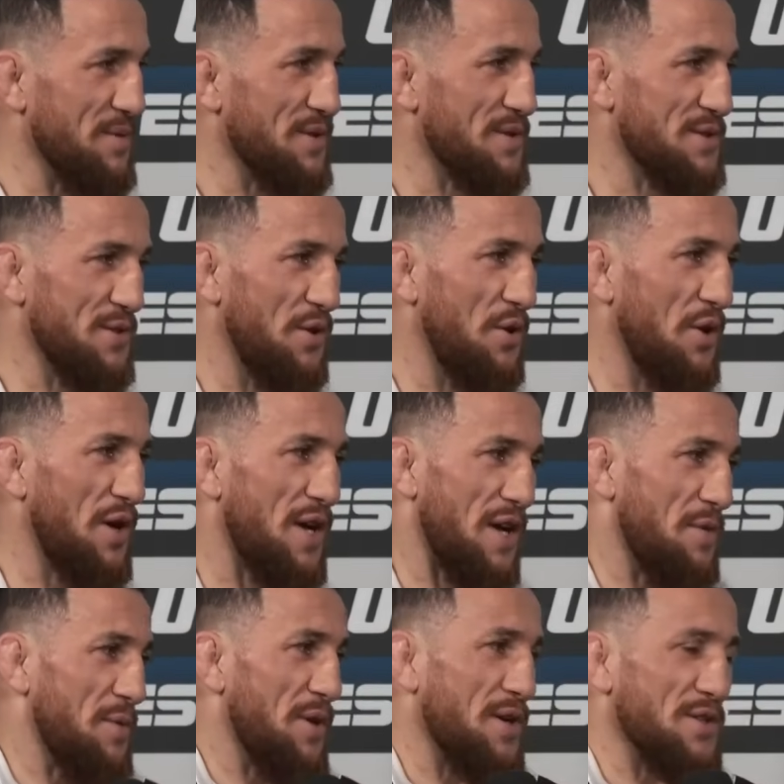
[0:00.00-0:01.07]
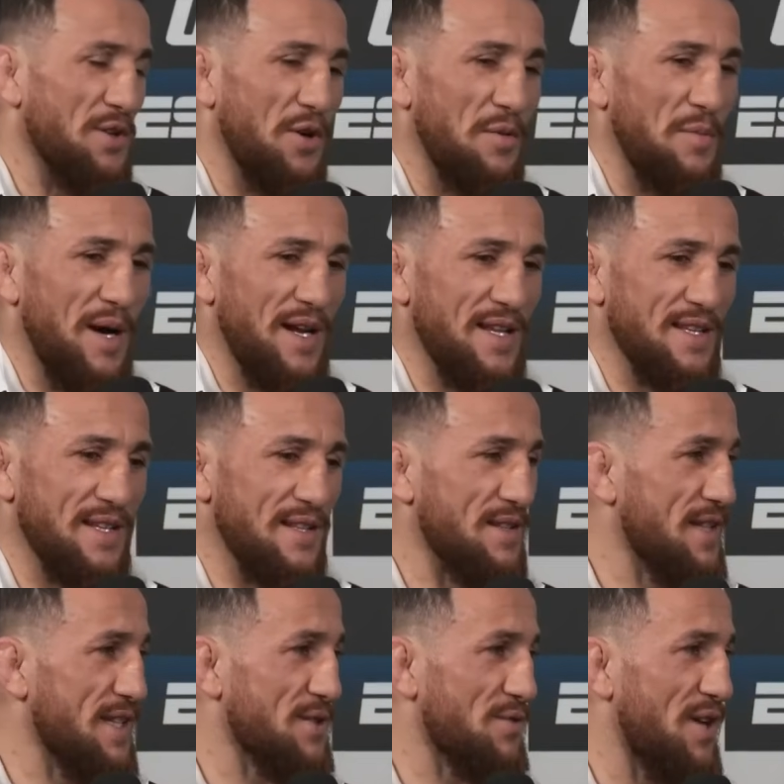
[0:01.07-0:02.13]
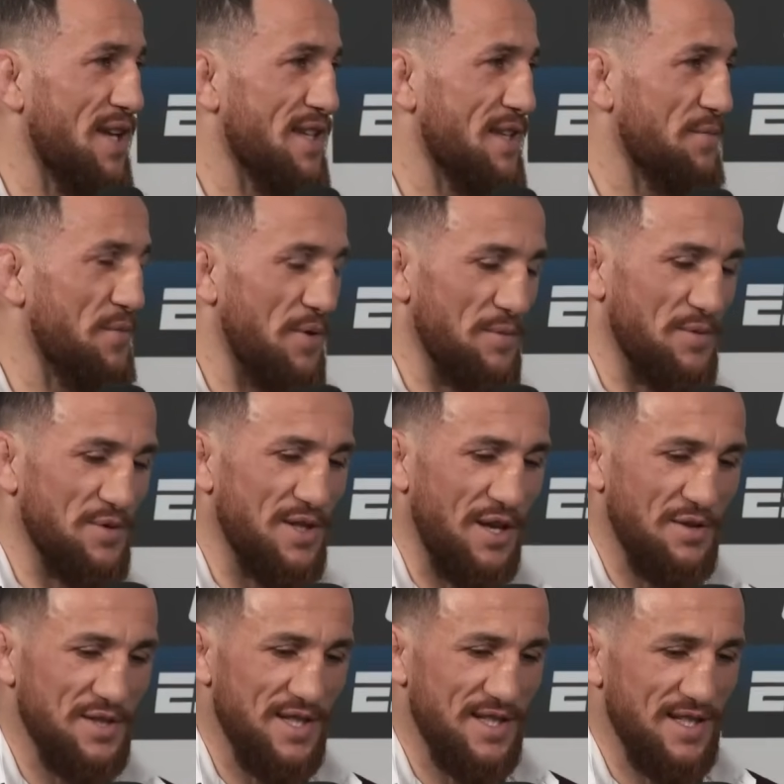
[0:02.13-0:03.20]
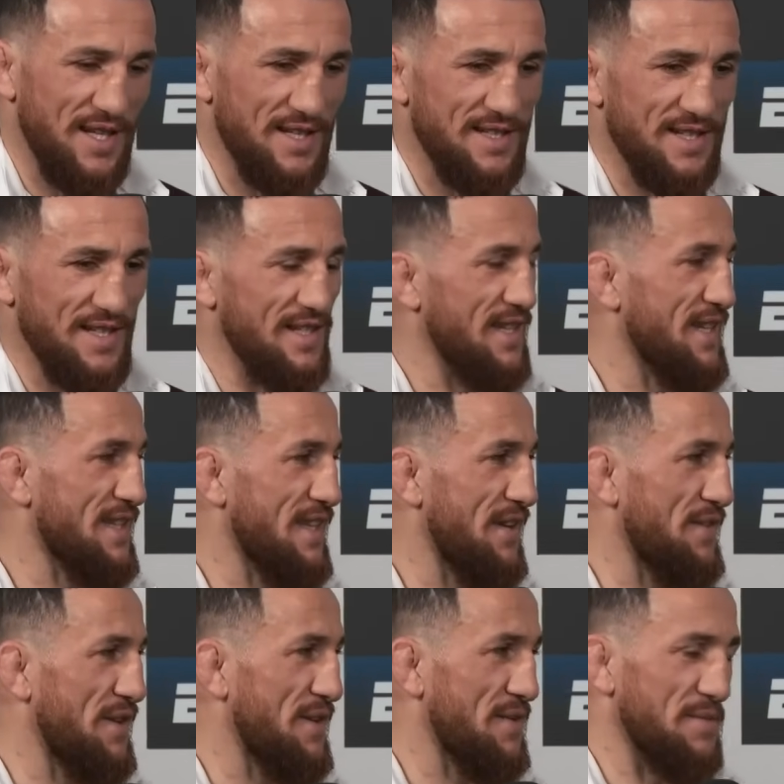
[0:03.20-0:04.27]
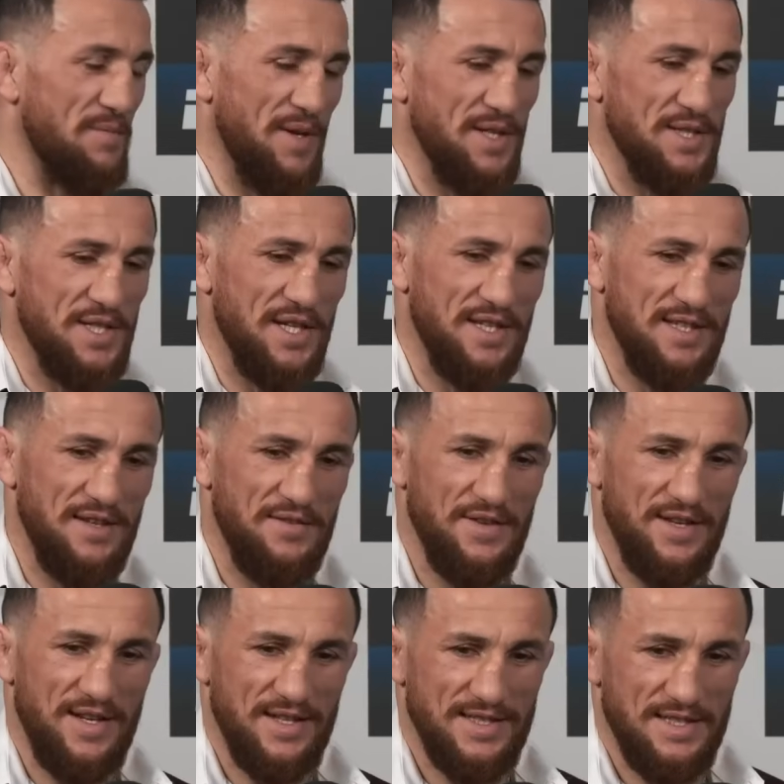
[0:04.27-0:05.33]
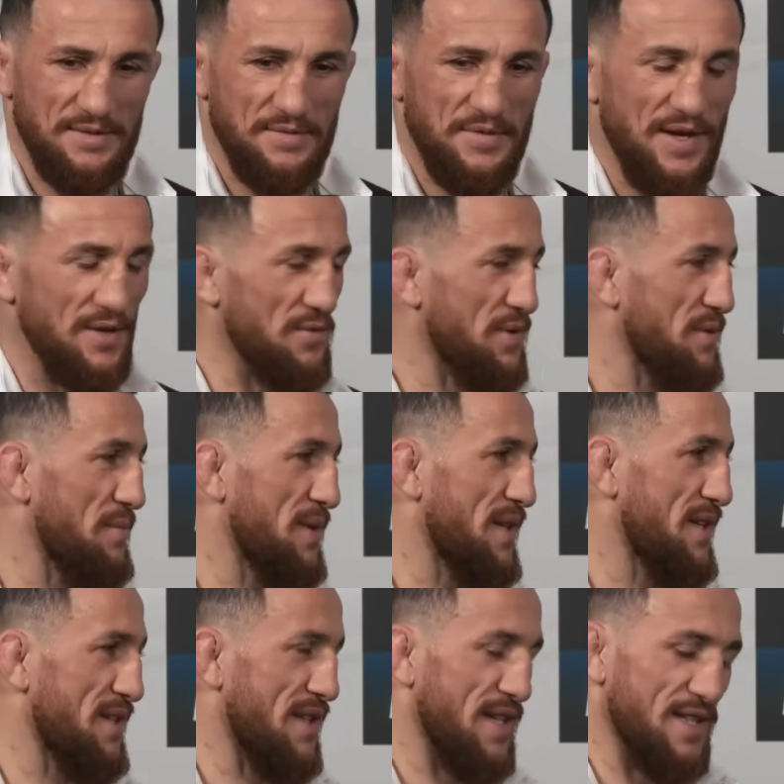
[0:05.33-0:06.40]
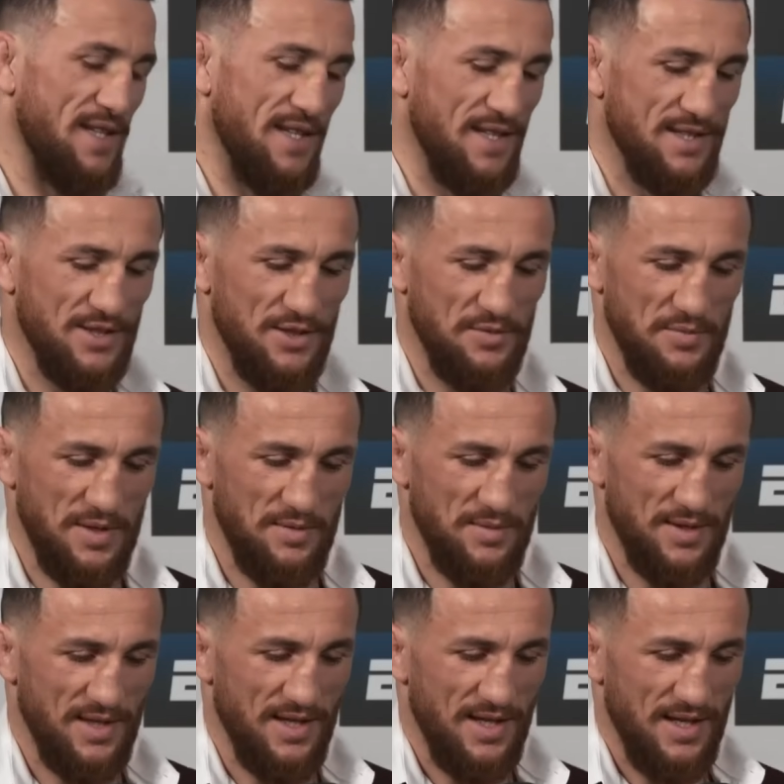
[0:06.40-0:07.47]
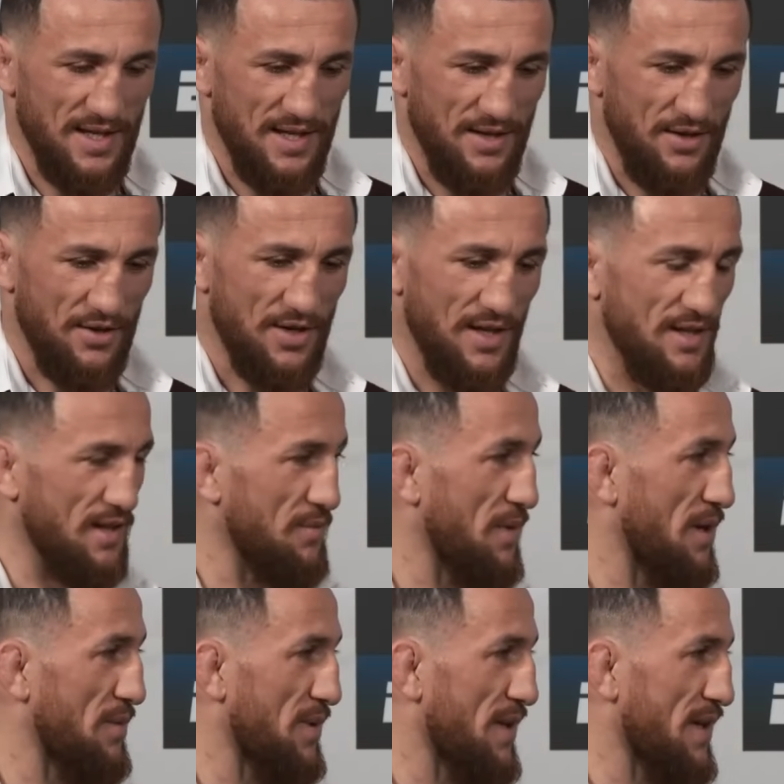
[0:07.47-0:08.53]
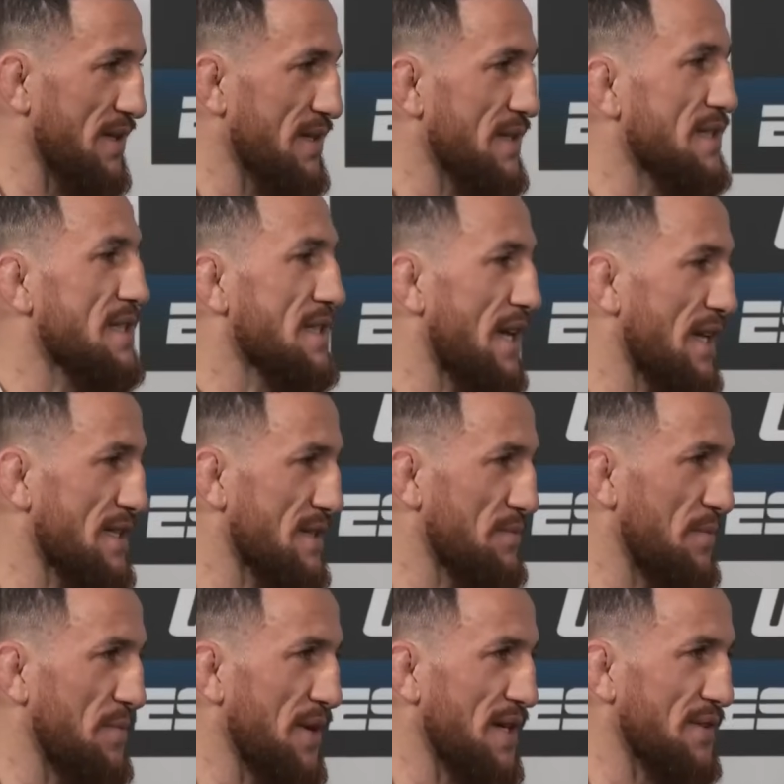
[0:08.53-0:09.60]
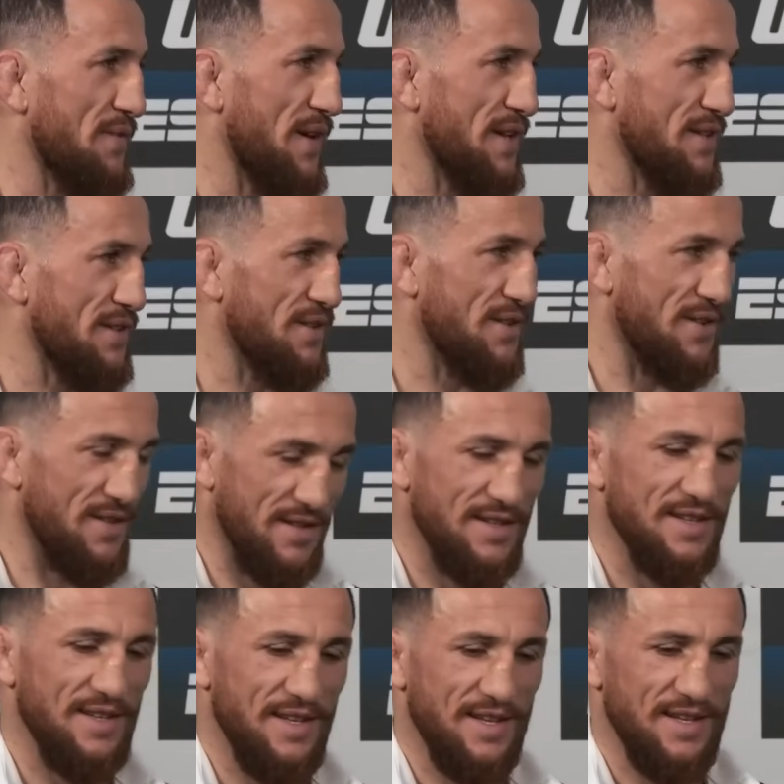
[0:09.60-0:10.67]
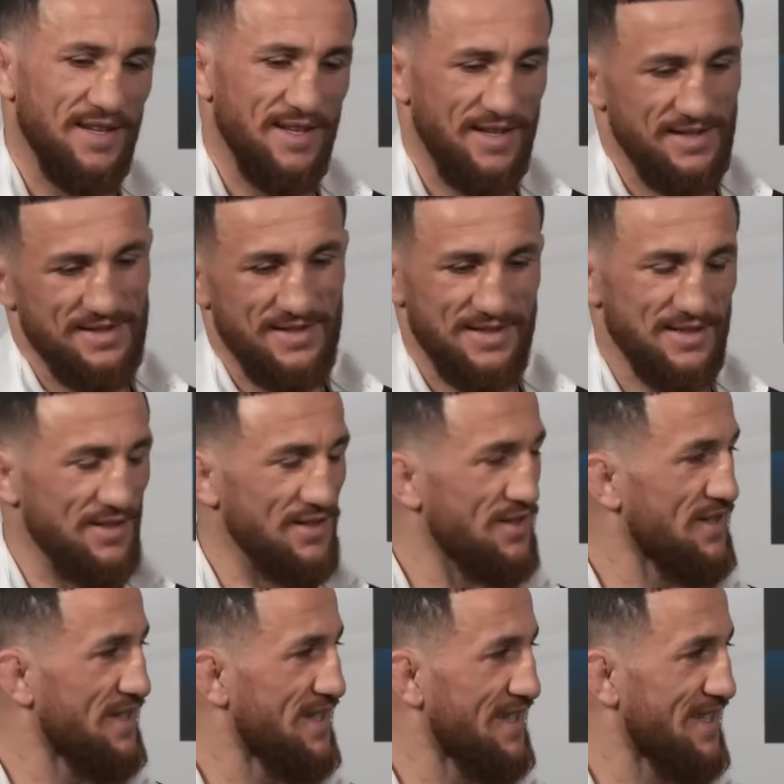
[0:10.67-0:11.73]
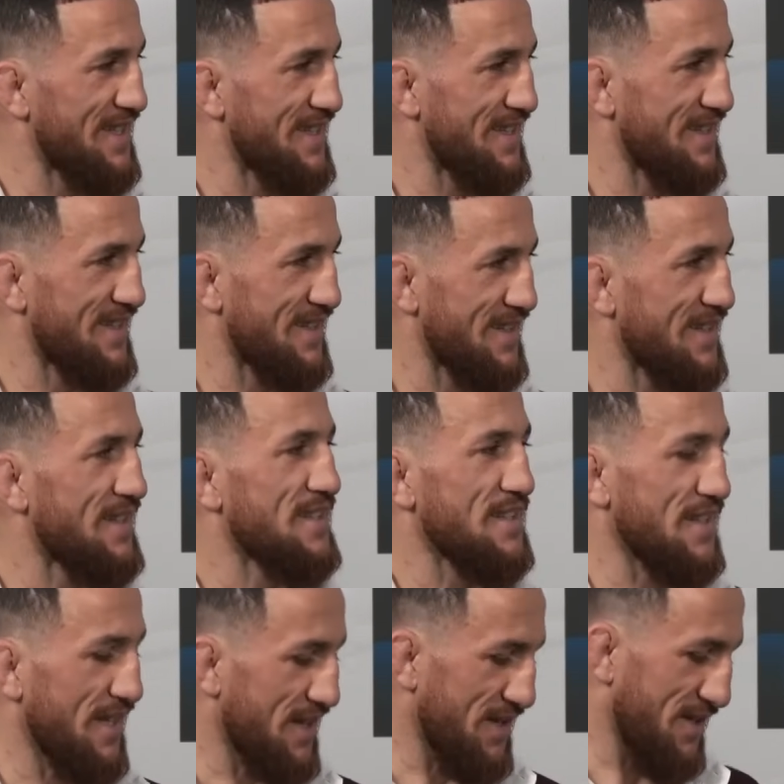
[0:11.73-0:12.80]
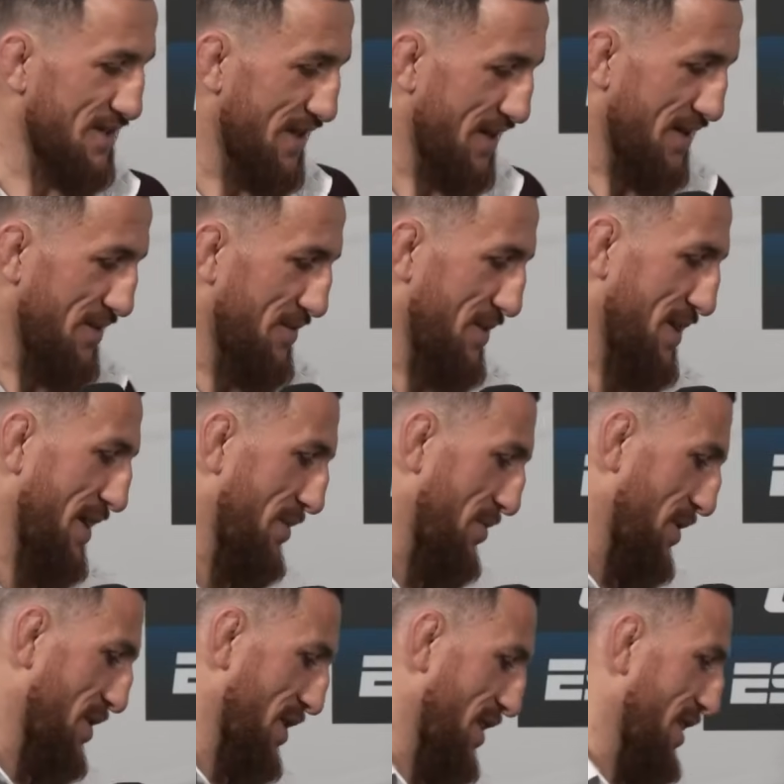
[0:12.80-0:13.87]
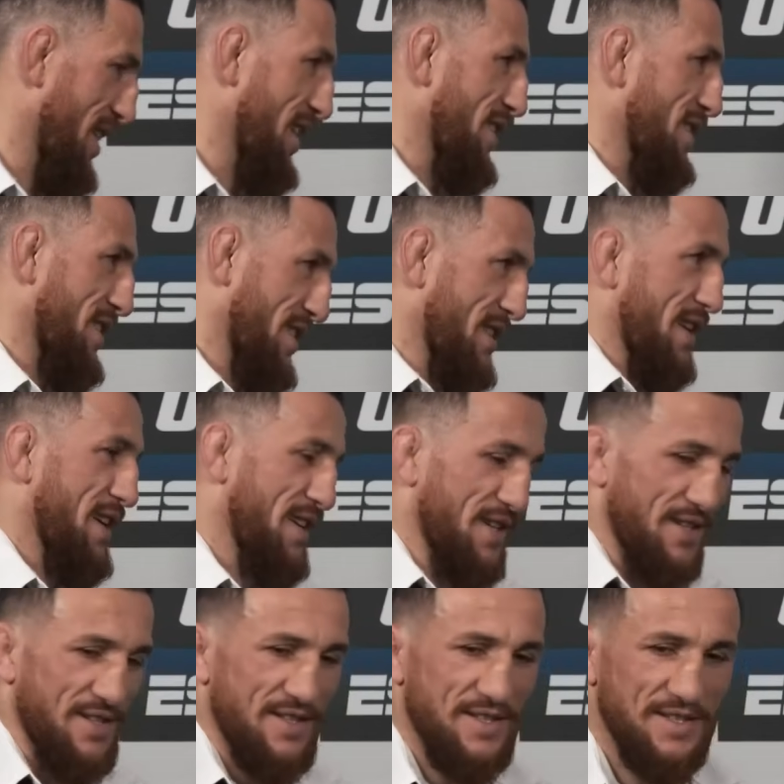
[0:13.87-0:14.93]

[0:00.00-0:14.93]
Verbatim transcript: Because you should. Because O'Malley, he's running from 2018. He never mentioned, never accept fight with me, nothing. So maybe, then is that bigger fight. That's the one. Yeah, I think so. Merab, thank you so much, man. Good luck on Saturday. Thank you, man. I appreciate it. Appreciate it, buddy. Thank you.